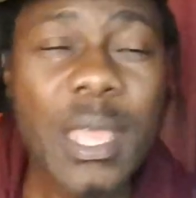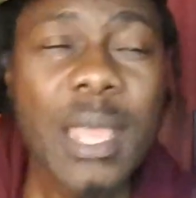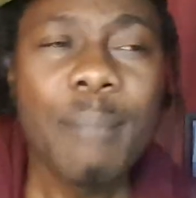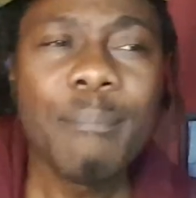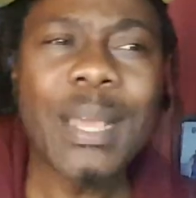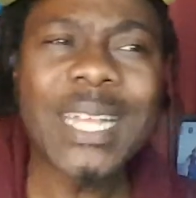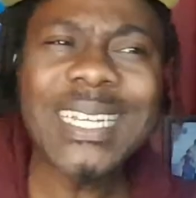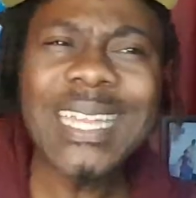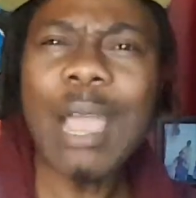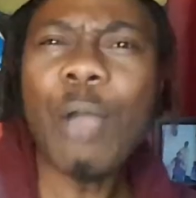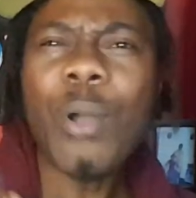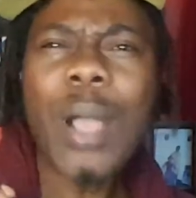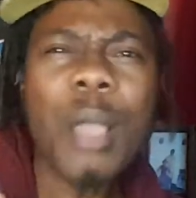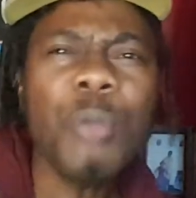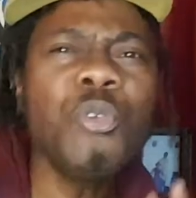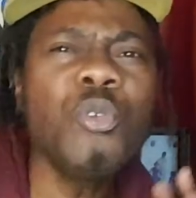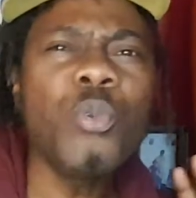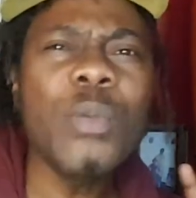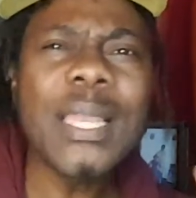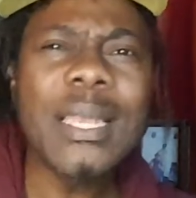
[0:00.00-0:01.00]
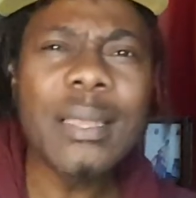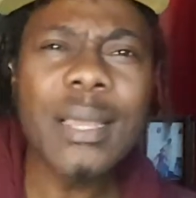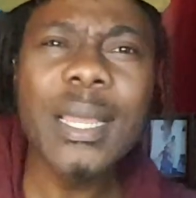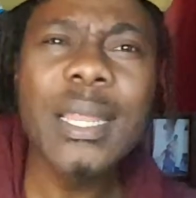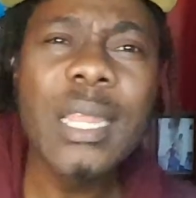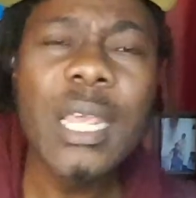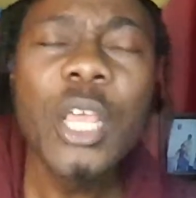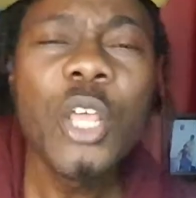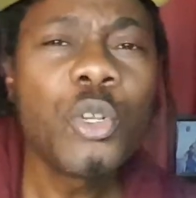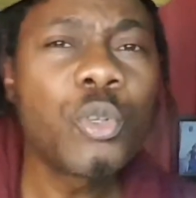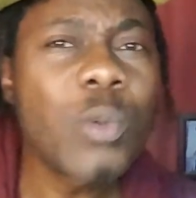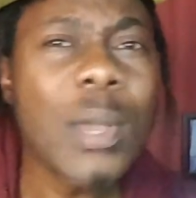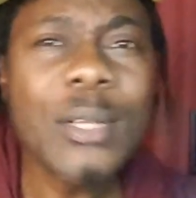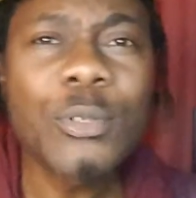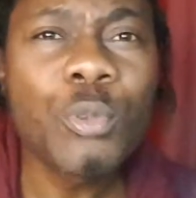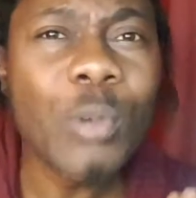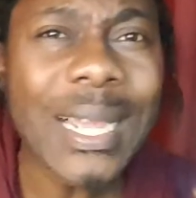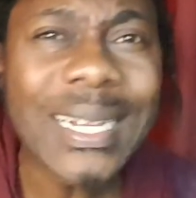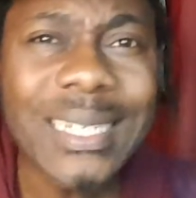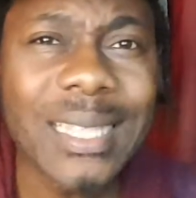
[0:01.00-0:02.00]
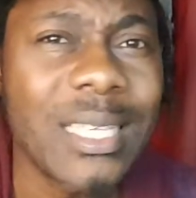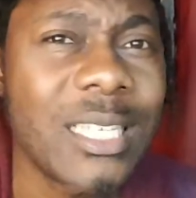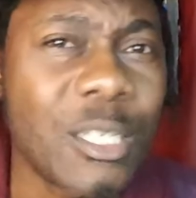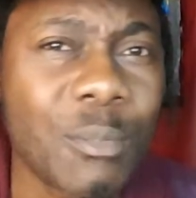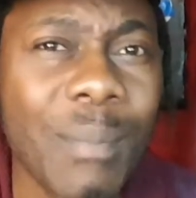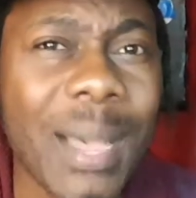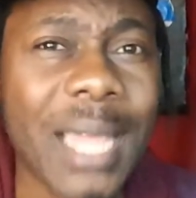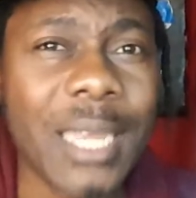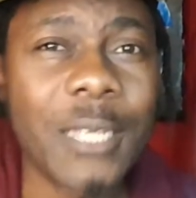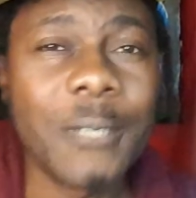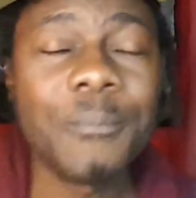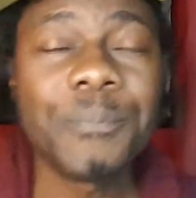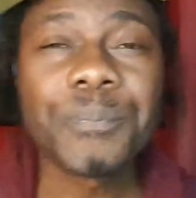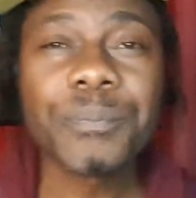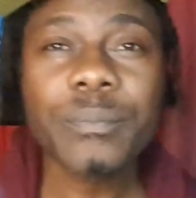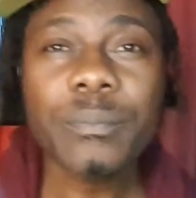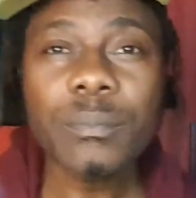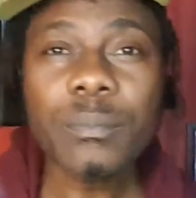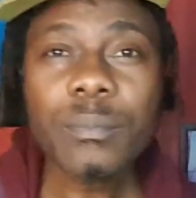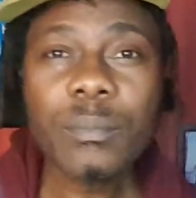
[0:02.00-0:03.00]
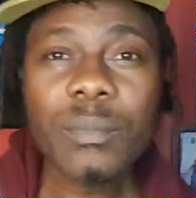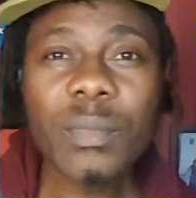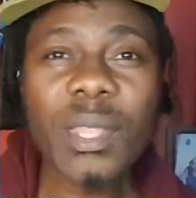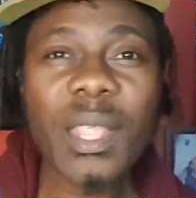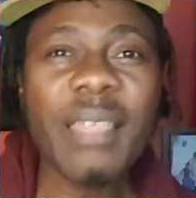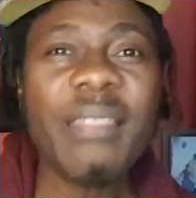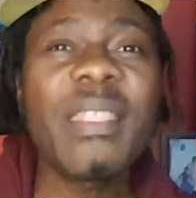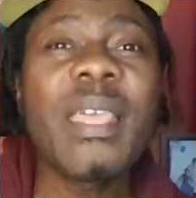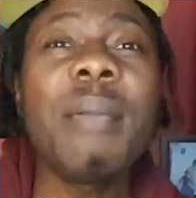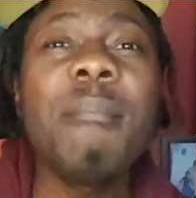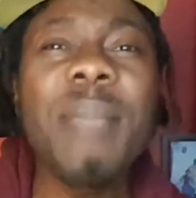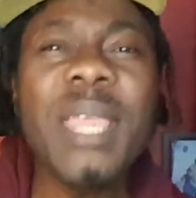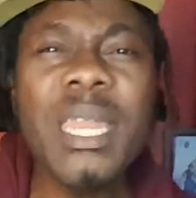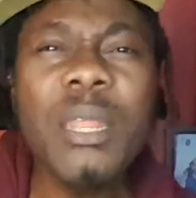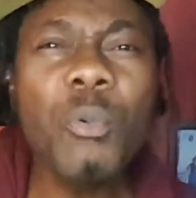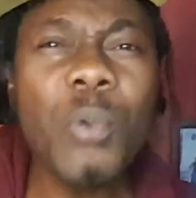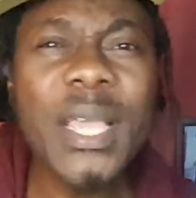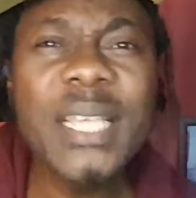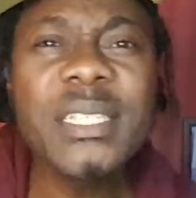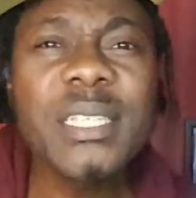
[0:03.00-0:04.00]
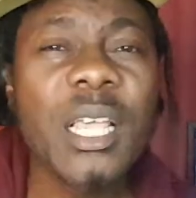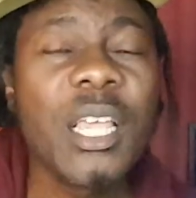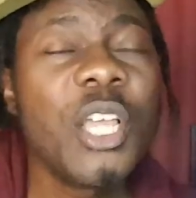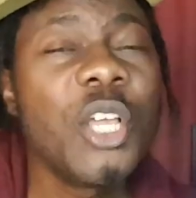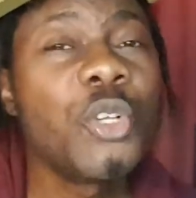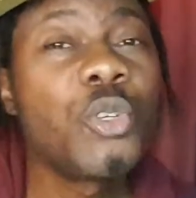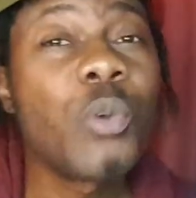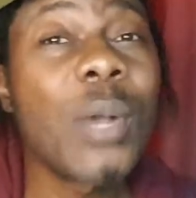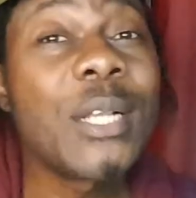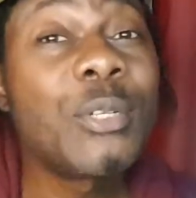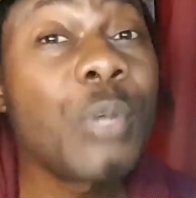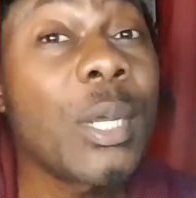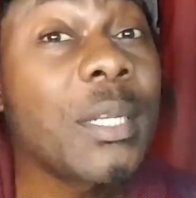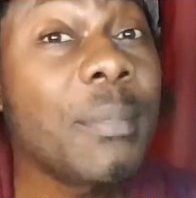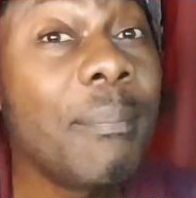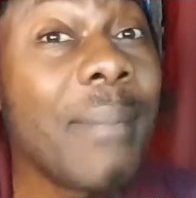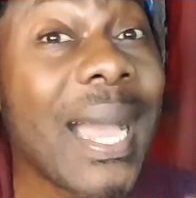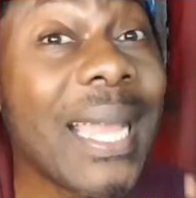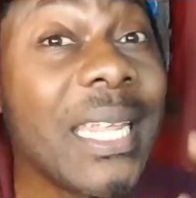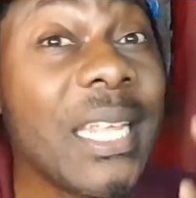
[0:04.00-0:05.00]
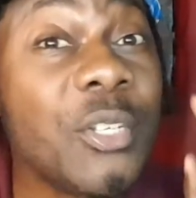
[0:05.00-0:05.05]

But now, how do we learn to attract this money? There are many ways to attract money